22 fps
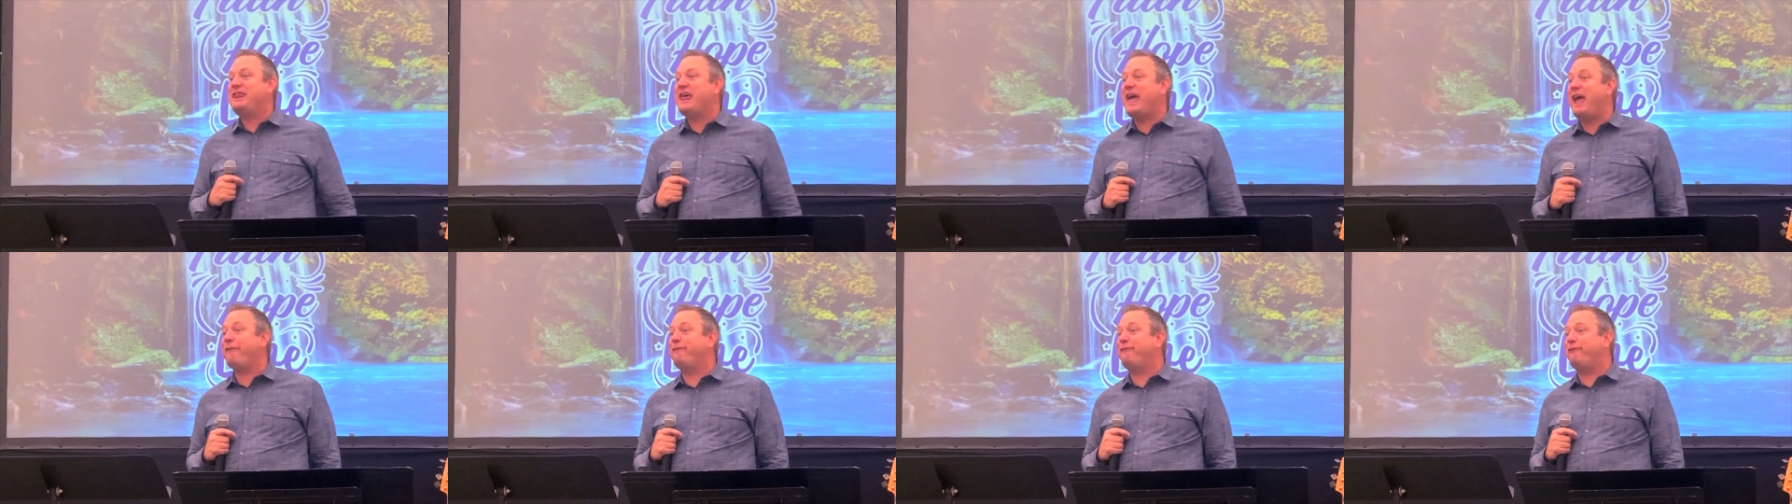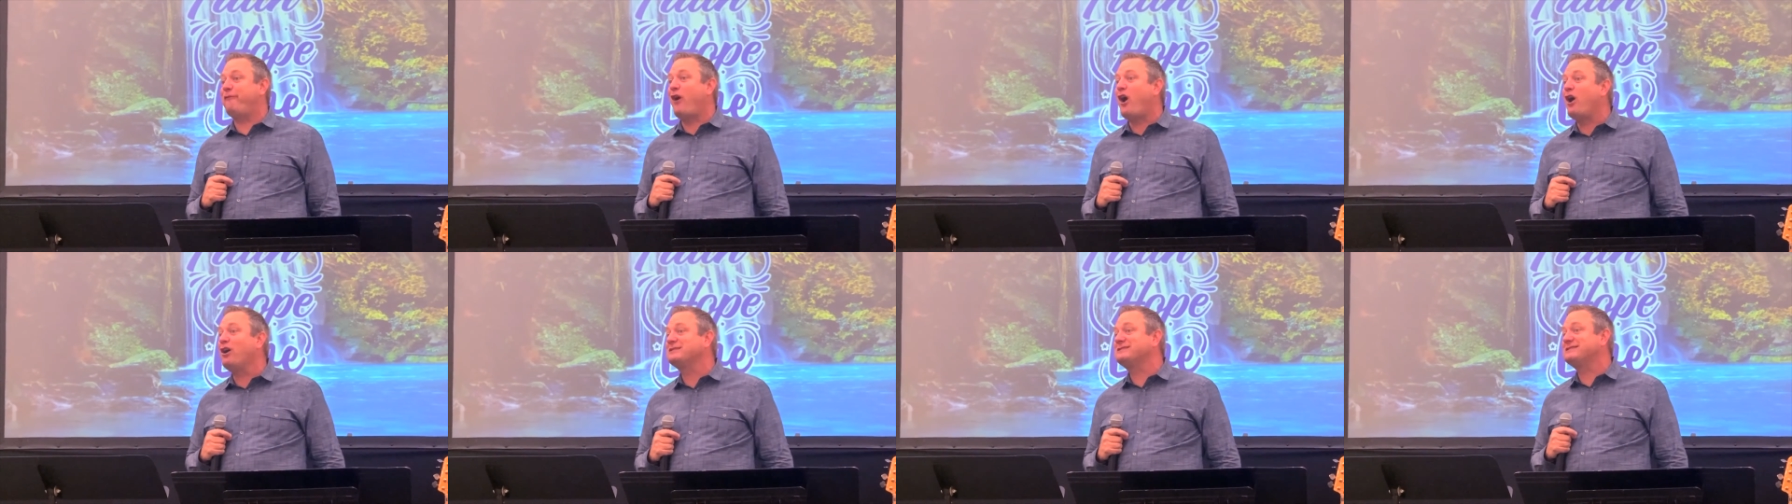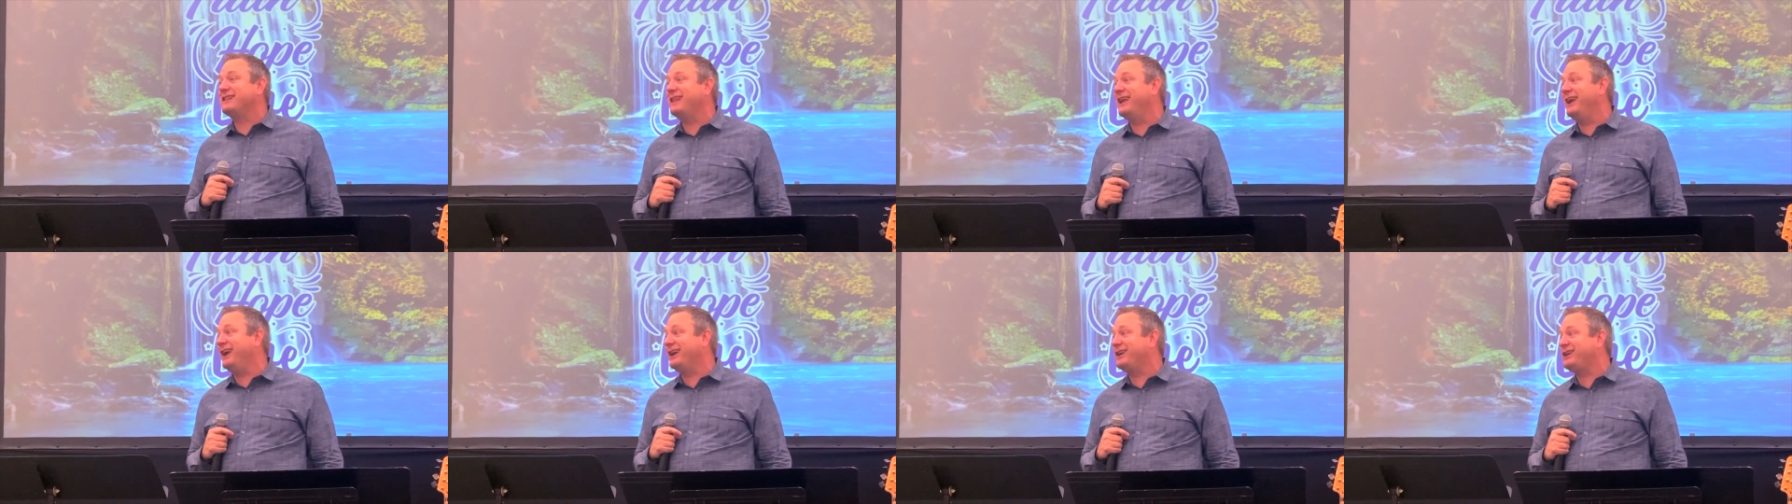they
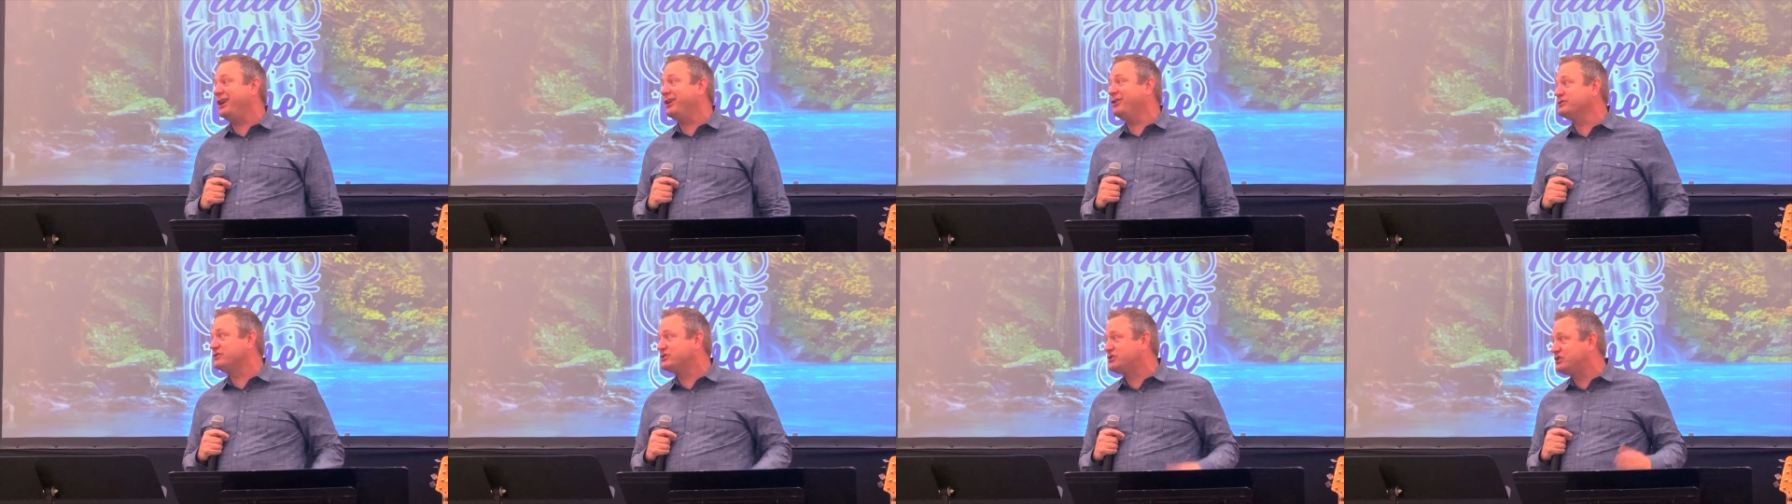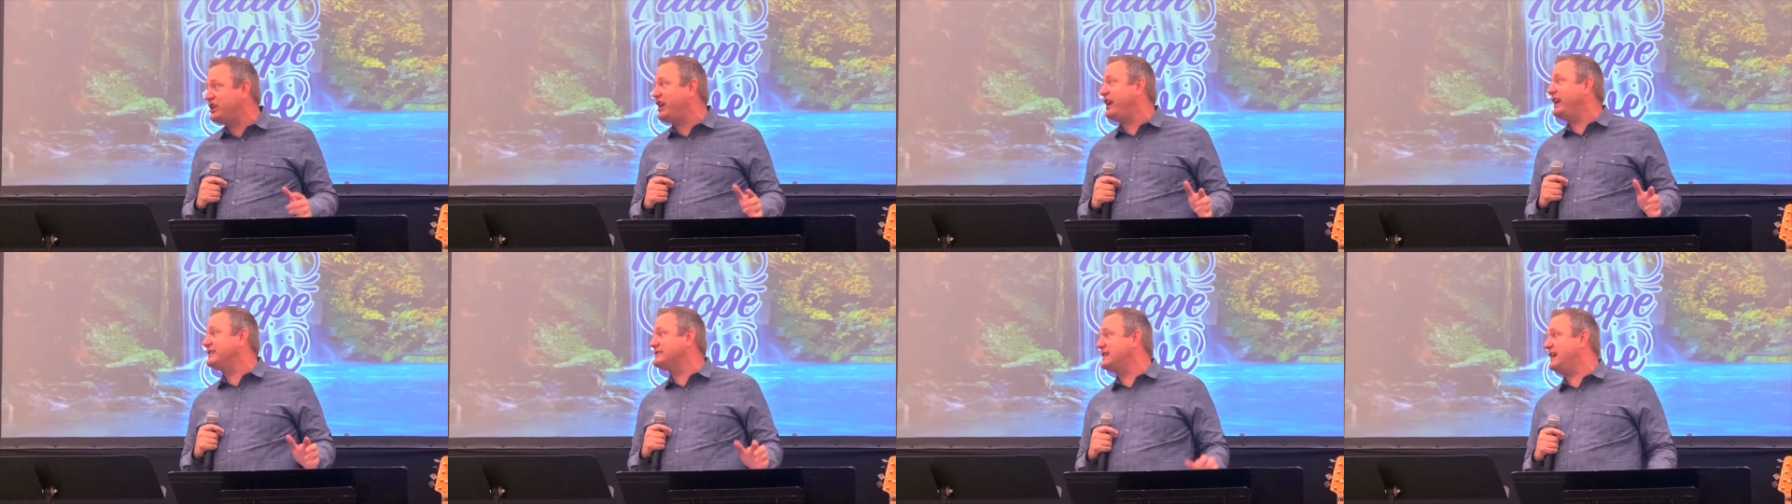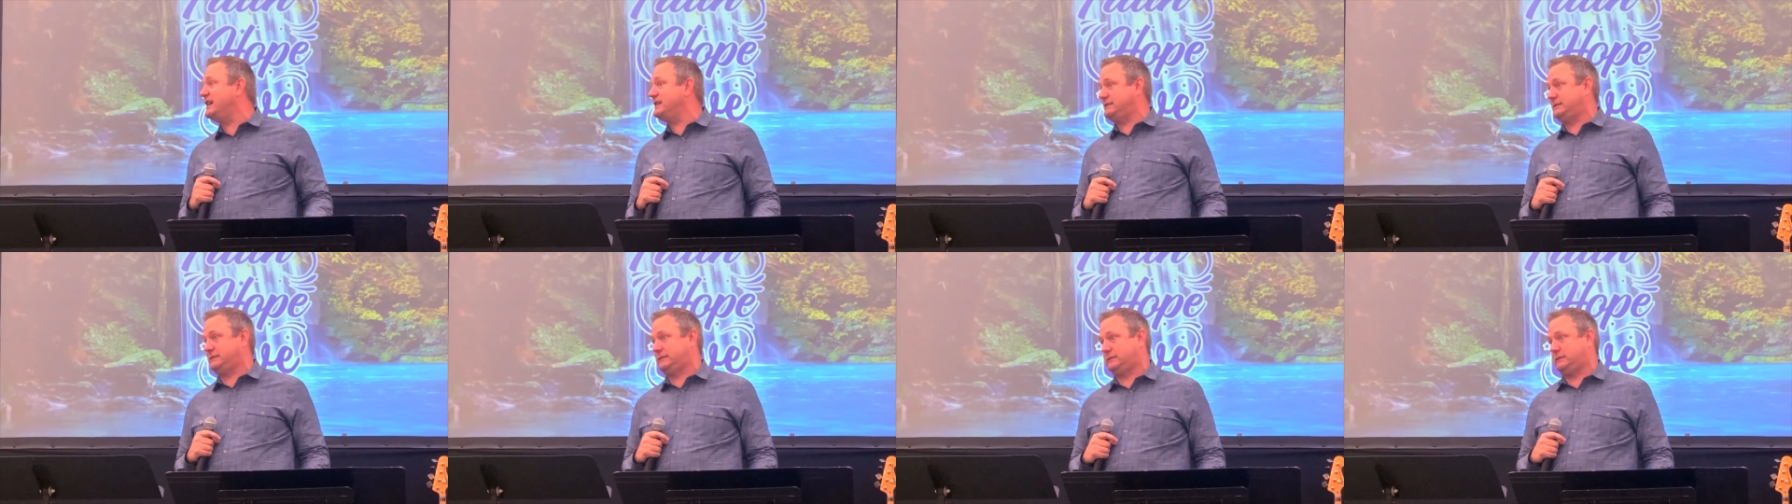falsely accused
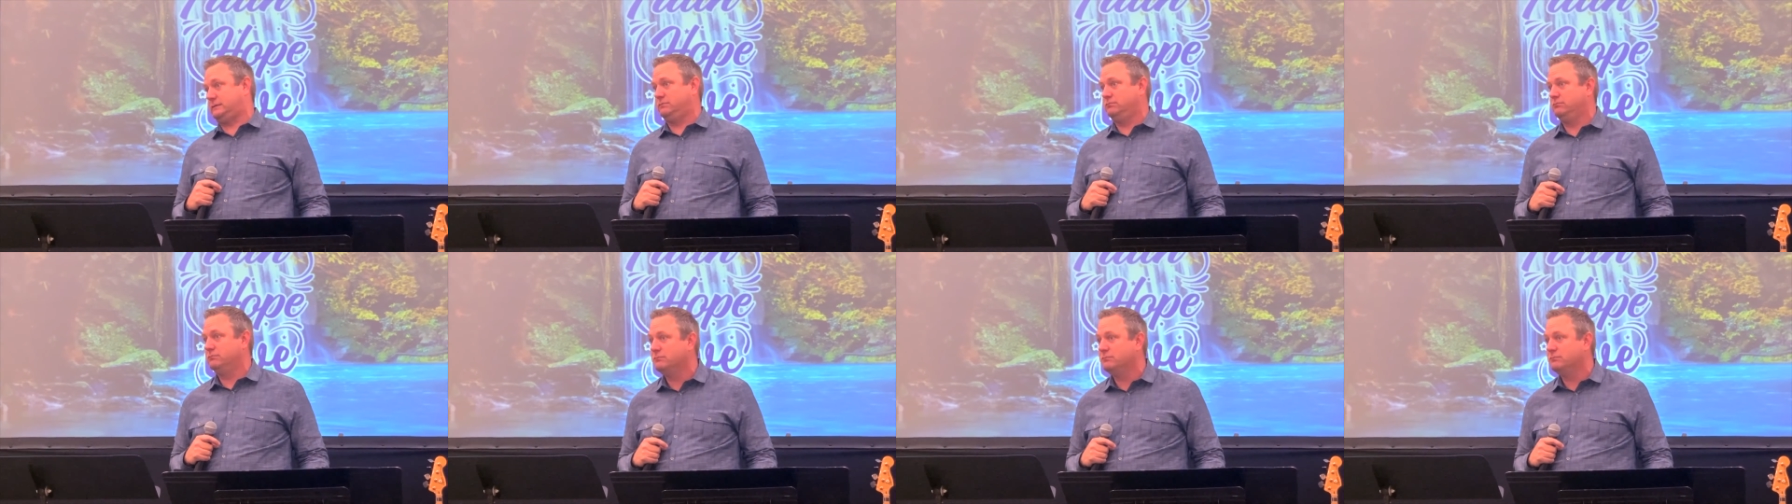Jesus.